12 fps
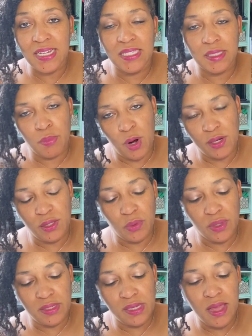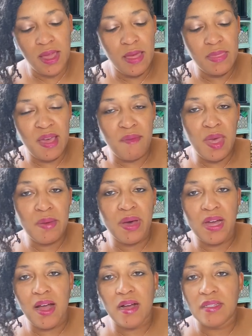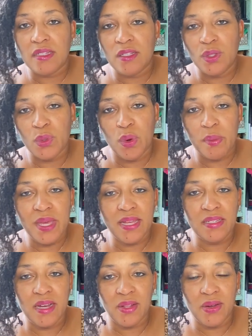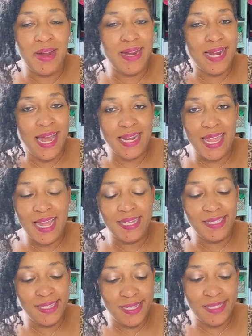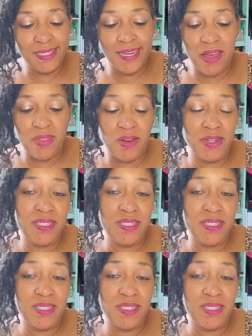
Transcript: Smart Source. That made my cost in store be $1.98. Now there is